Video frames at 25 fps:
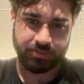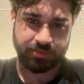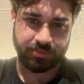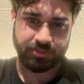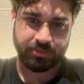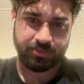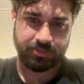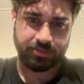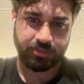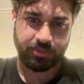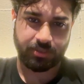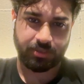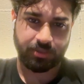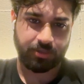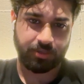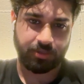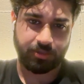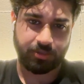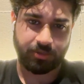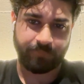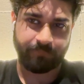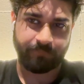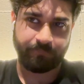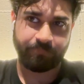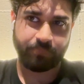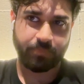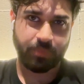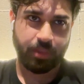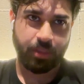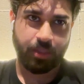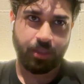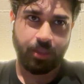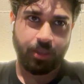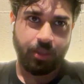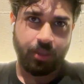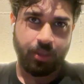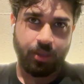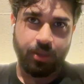It's
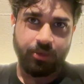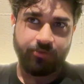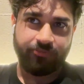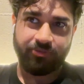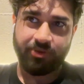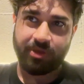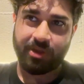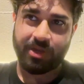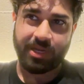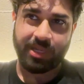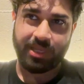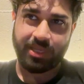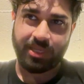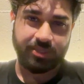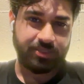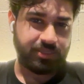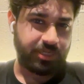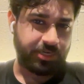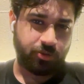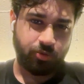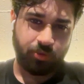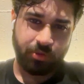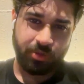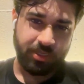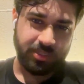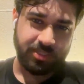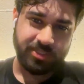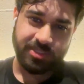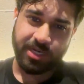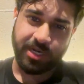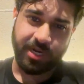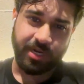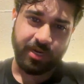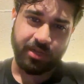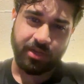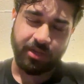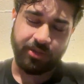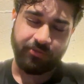fairly easy to
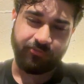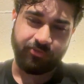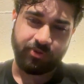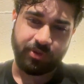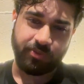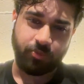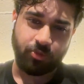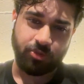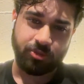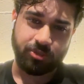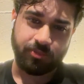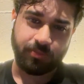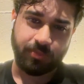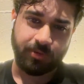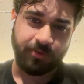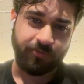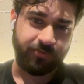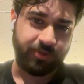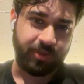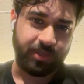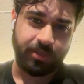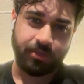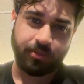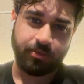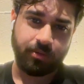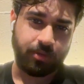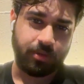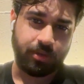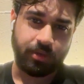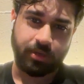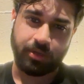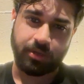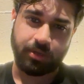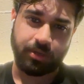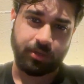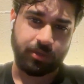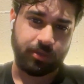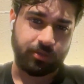understand in every possible way.
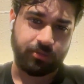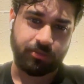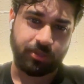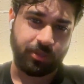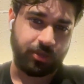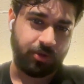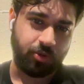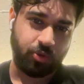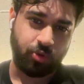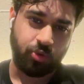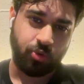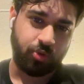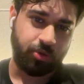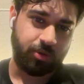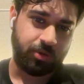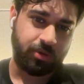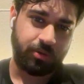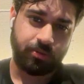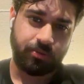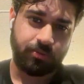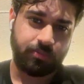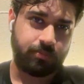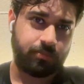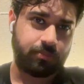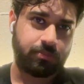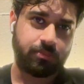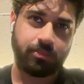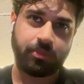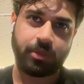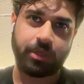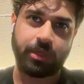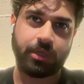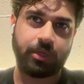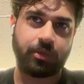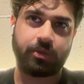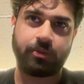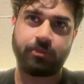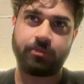Their own
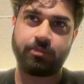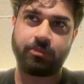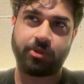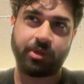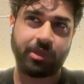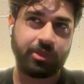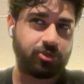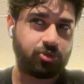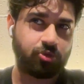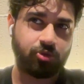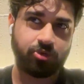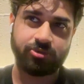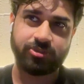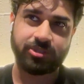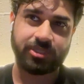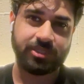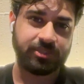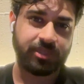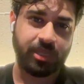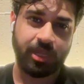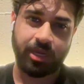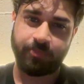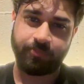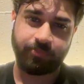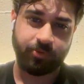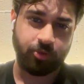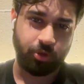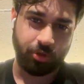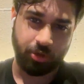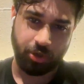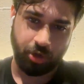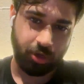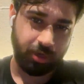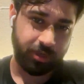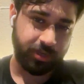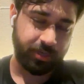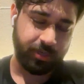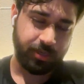resources help
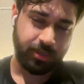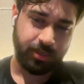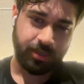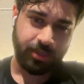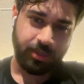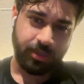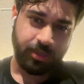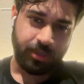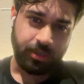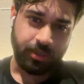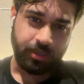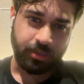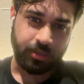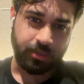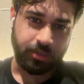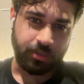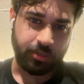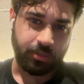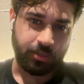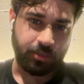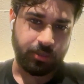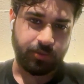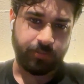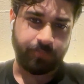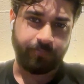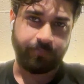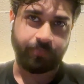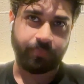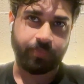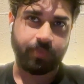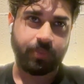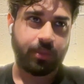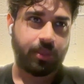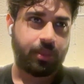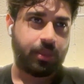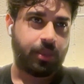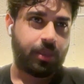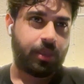you a
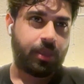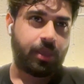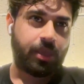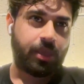lot.